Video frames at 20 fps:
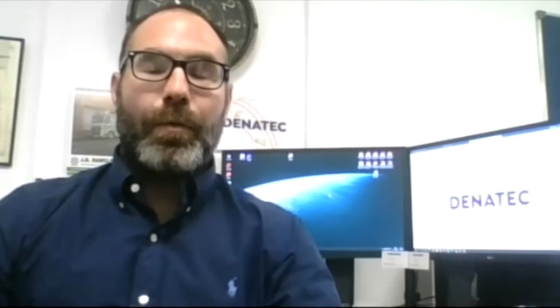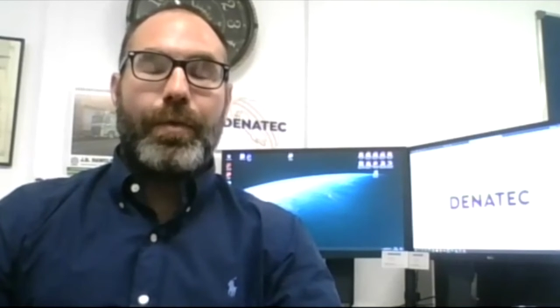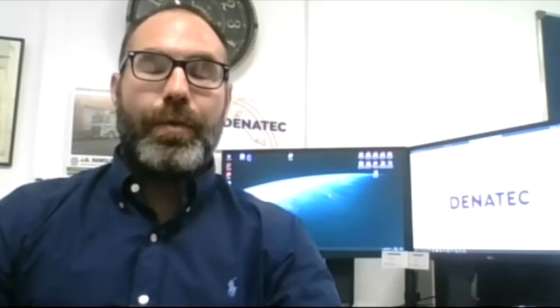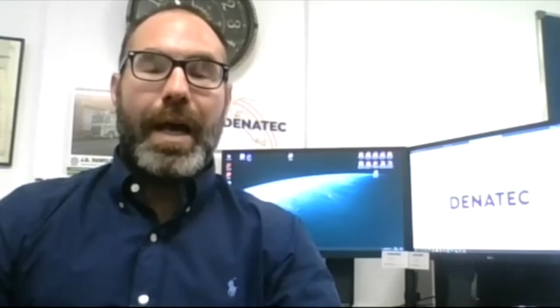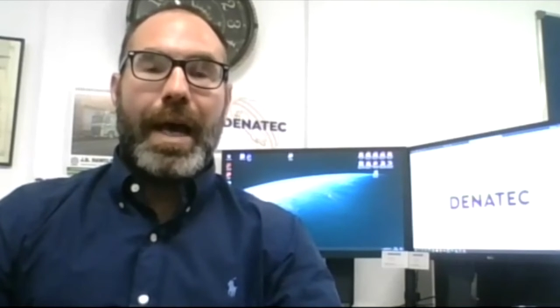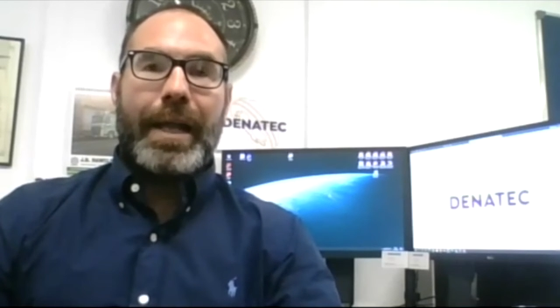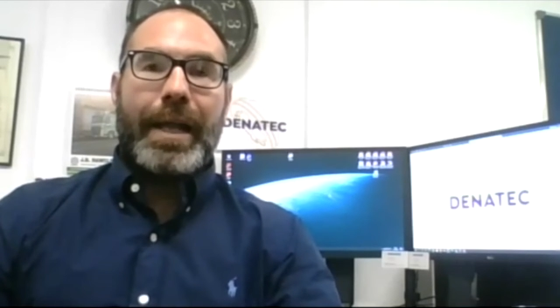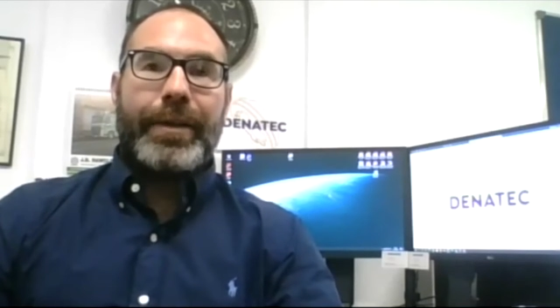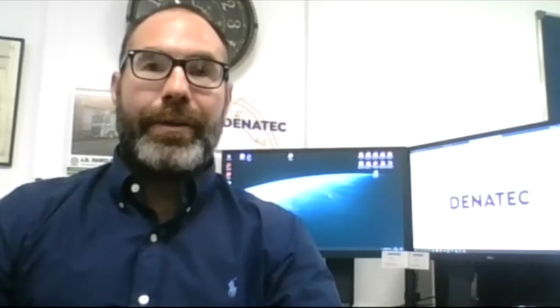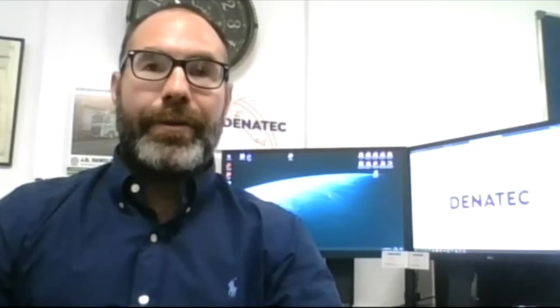
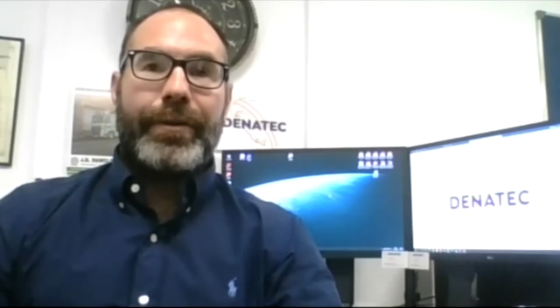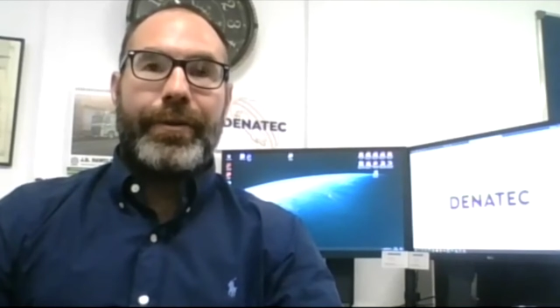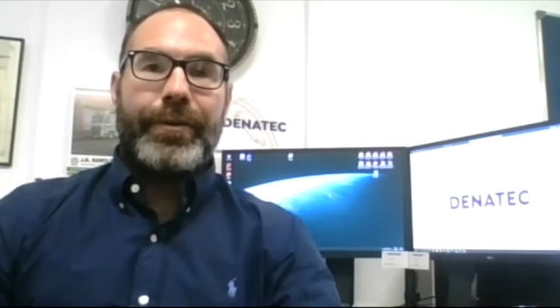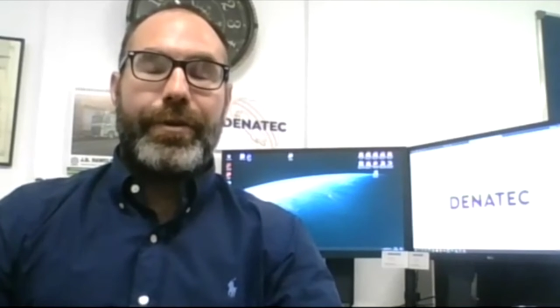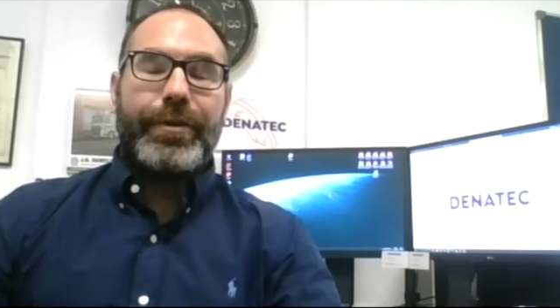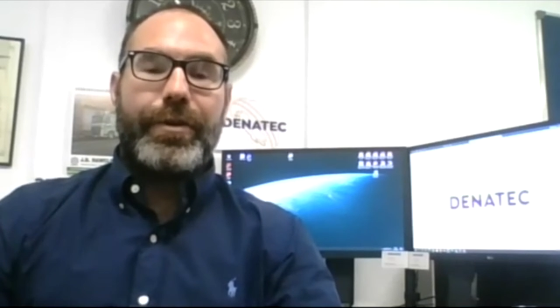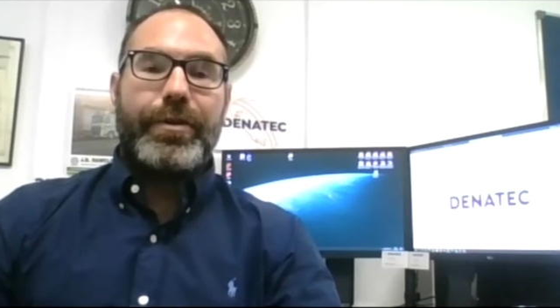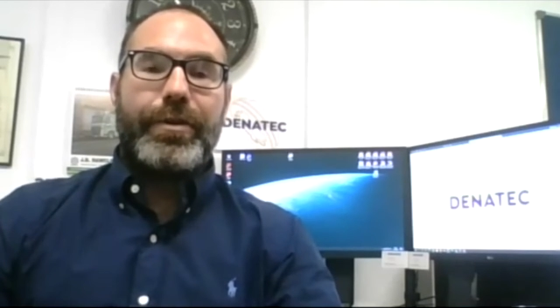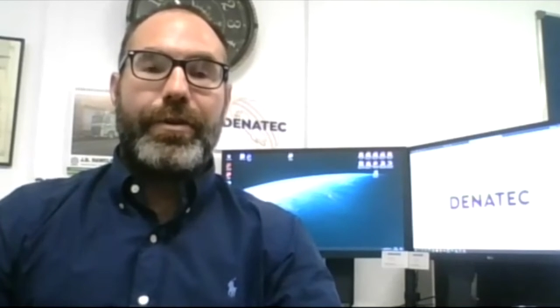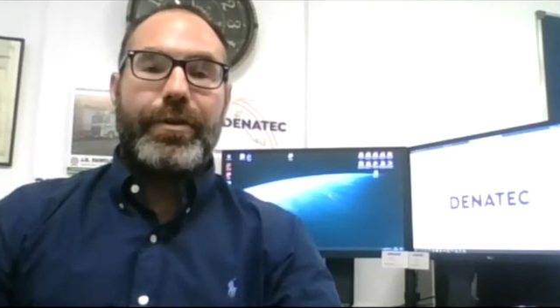and
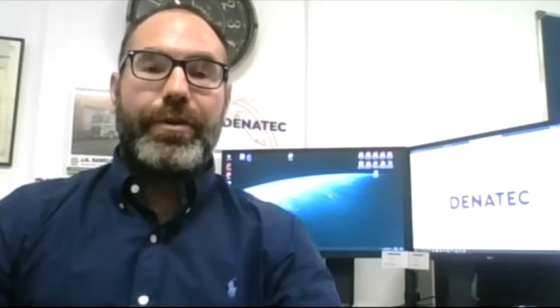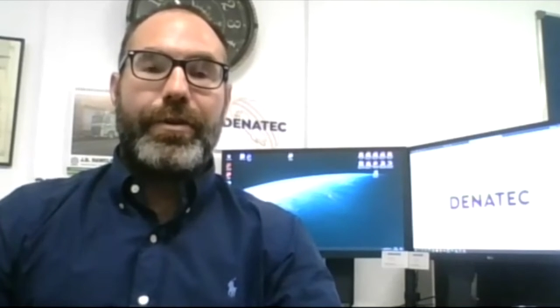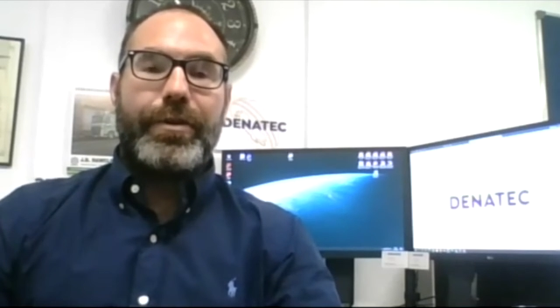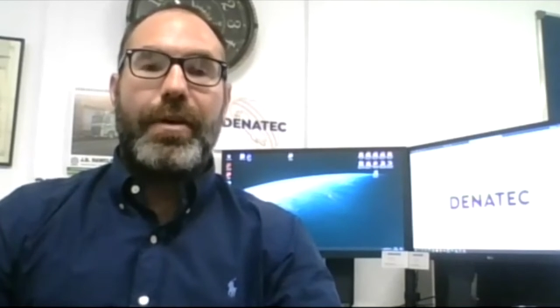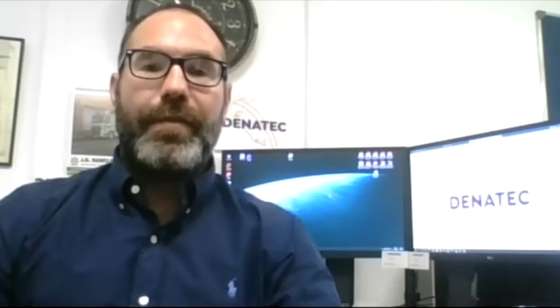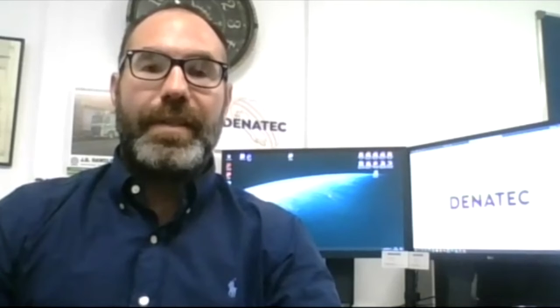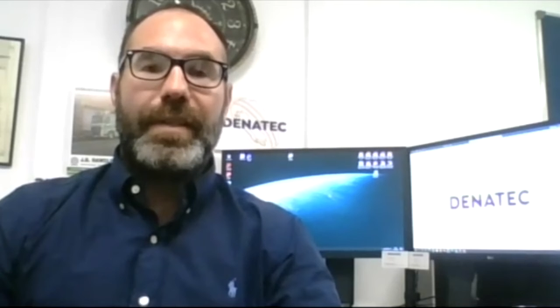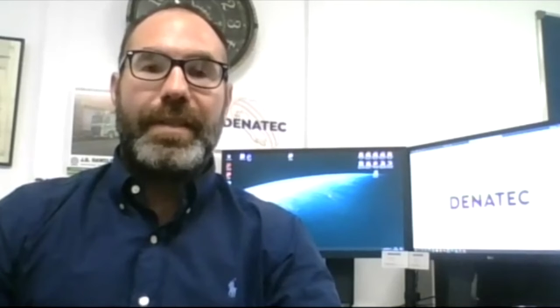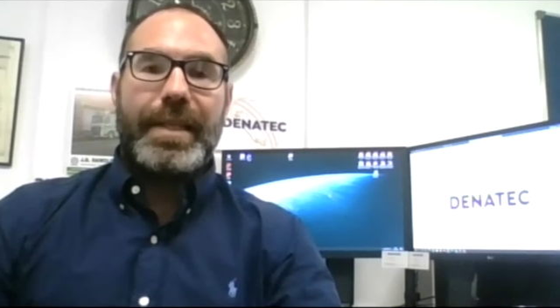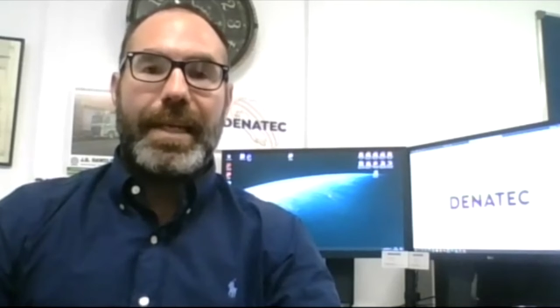
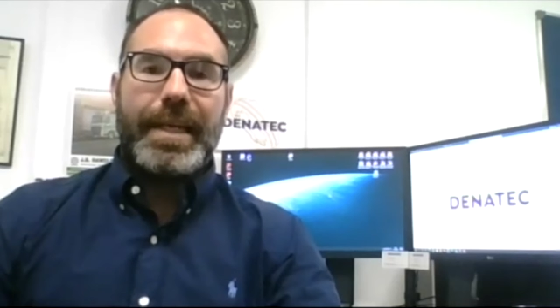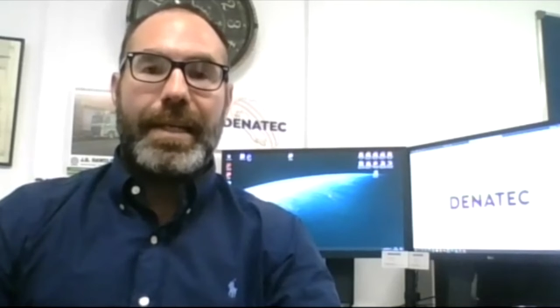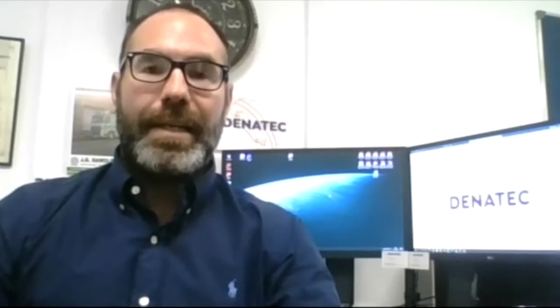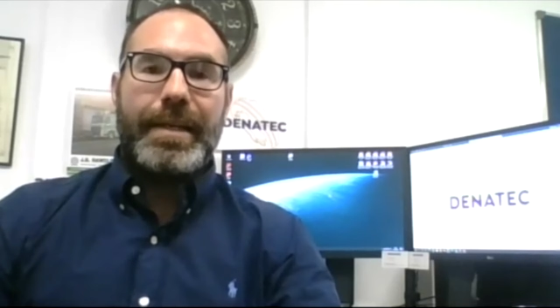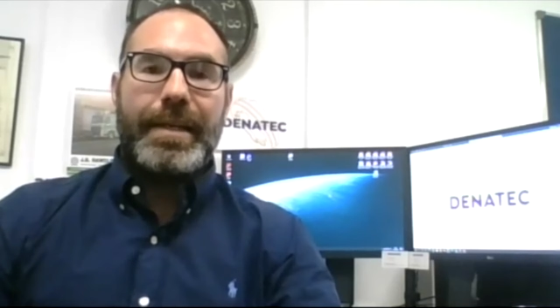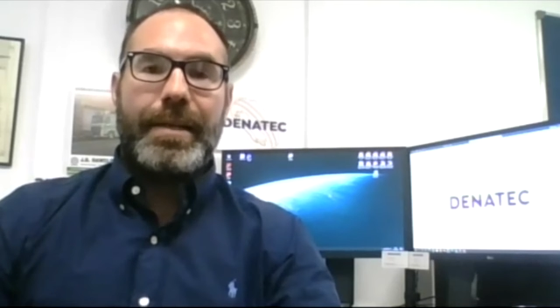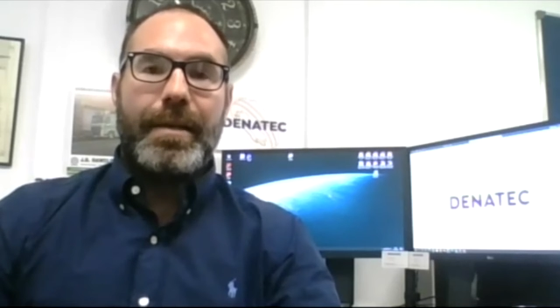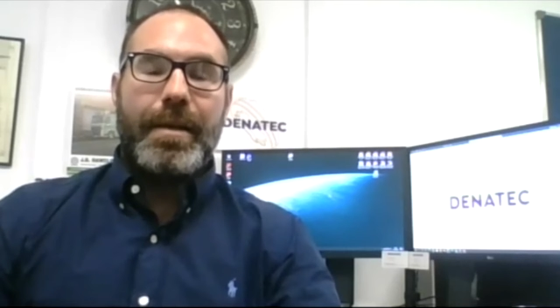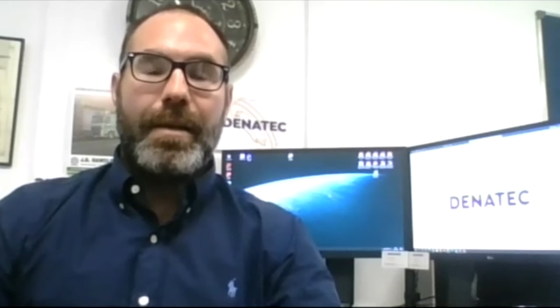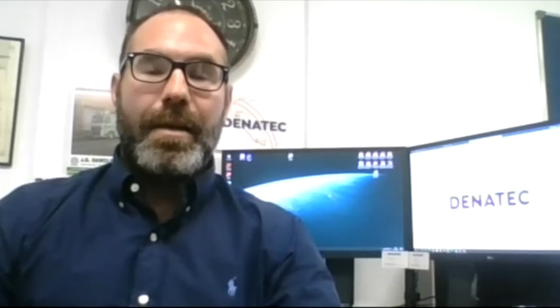servicing,